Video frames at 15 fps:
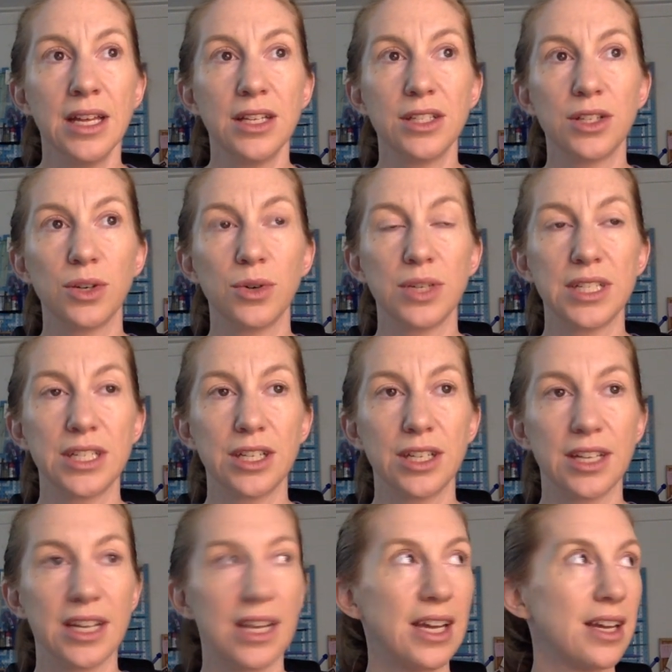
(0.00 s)
So it's
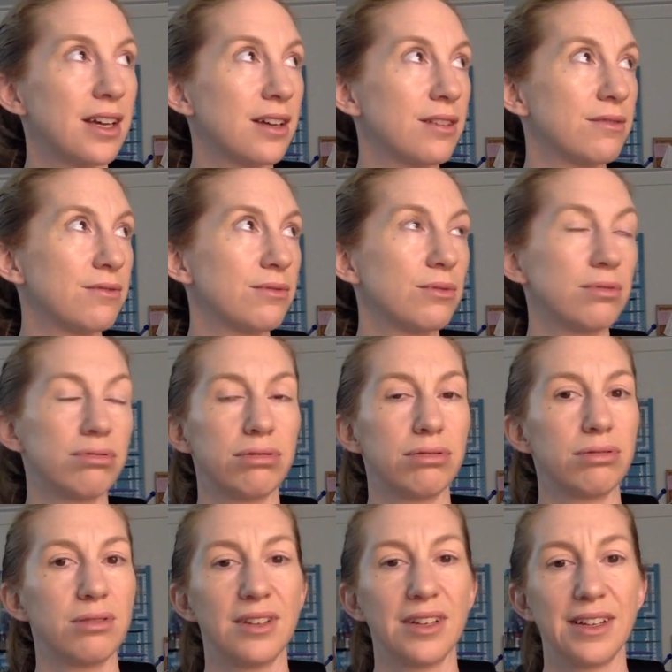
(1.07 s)
going to have,
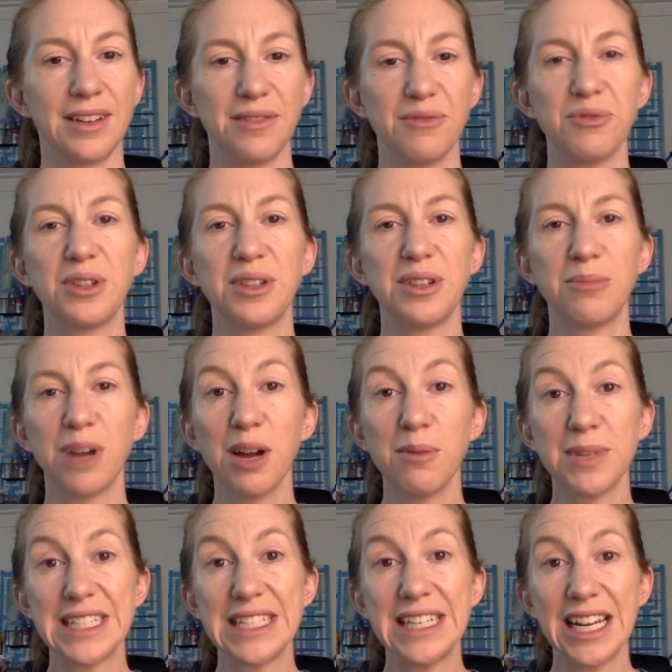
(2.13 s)
the
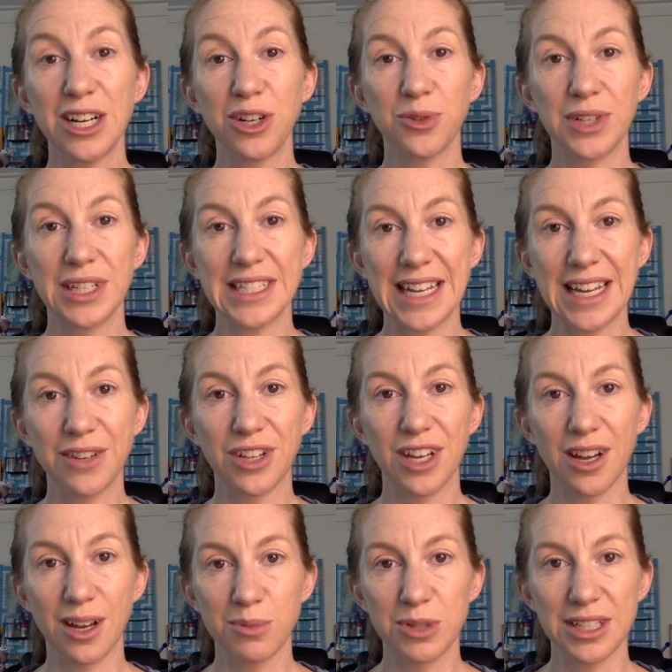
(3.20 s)
problem is narrowing down the
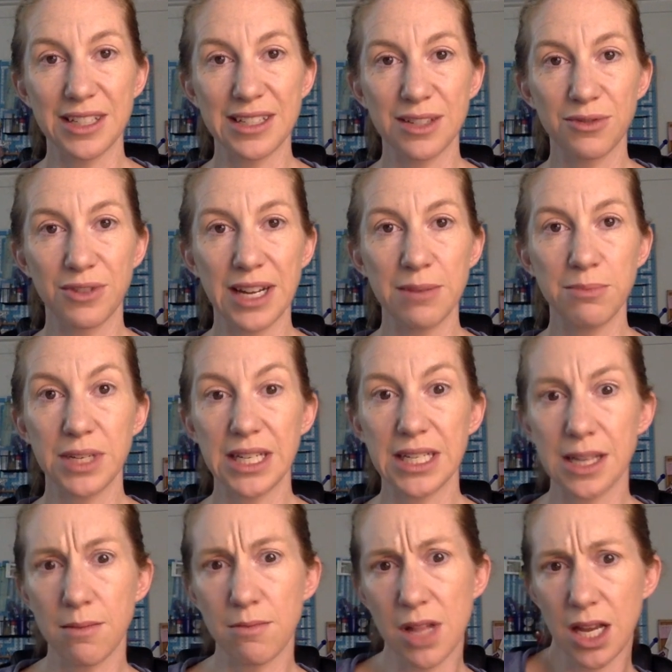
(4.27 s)
options, right?
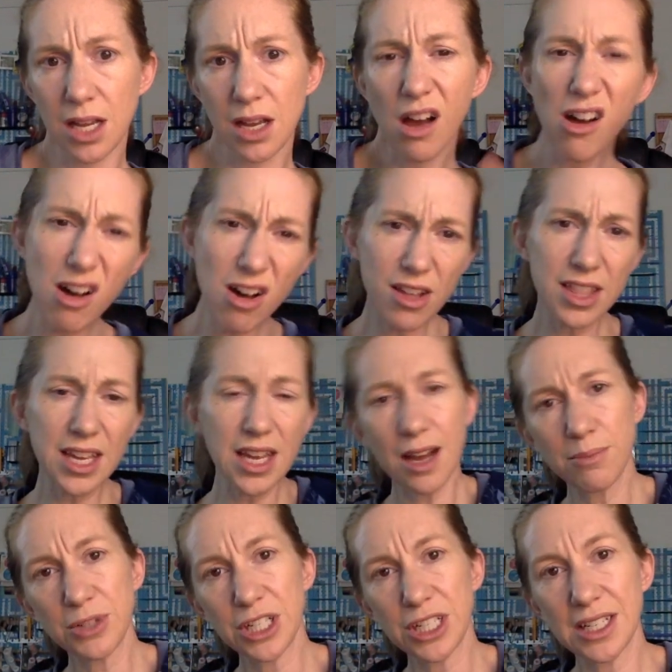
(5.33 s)
Because I'm like, oh, the
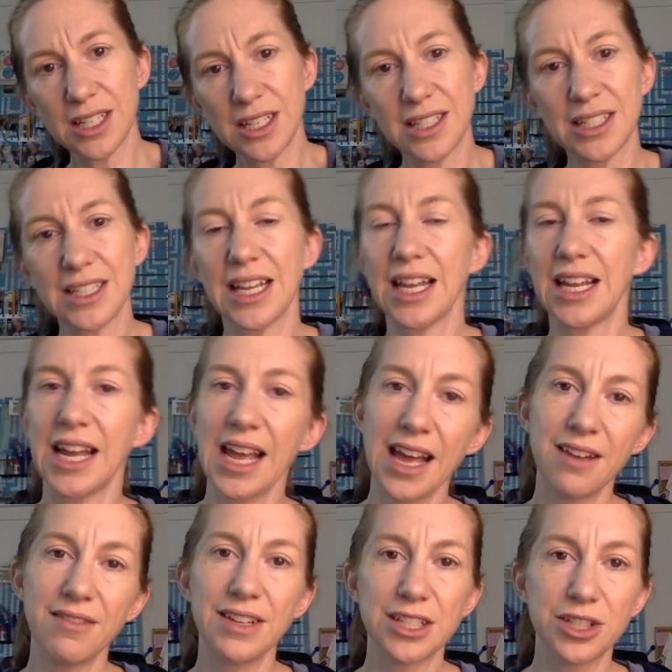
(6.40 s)
options! And I
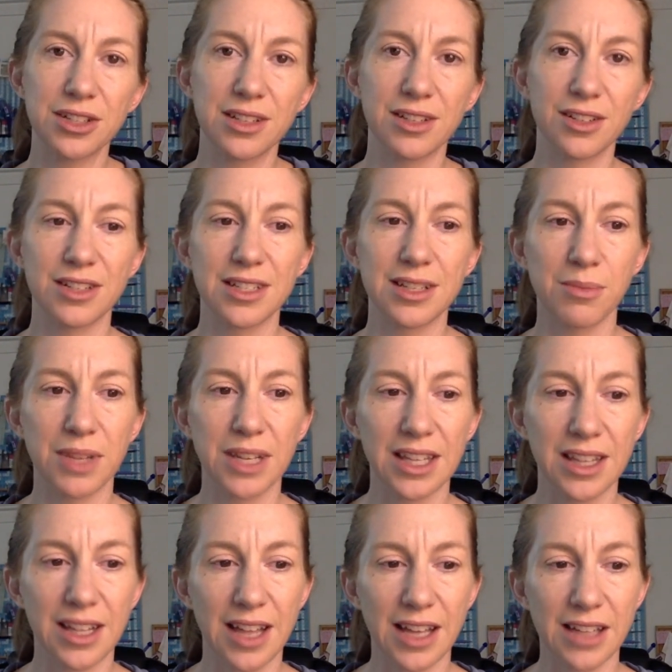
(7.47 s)
have actually learned something
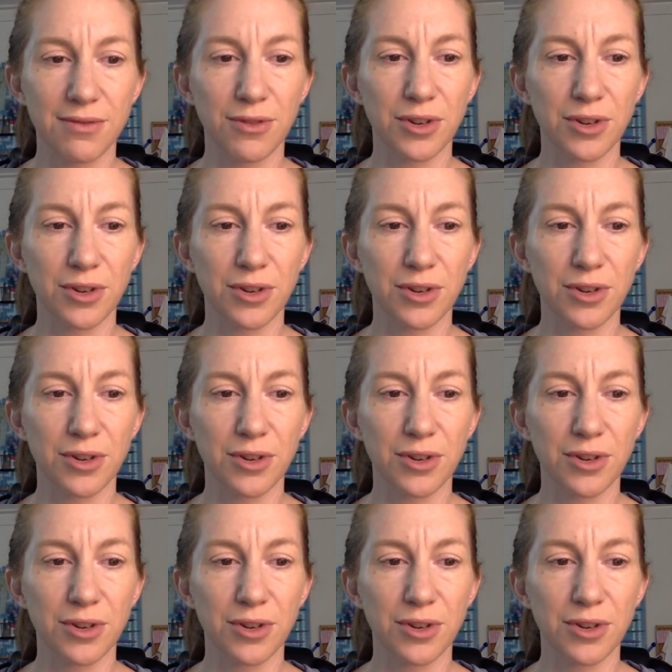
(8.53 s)
in the last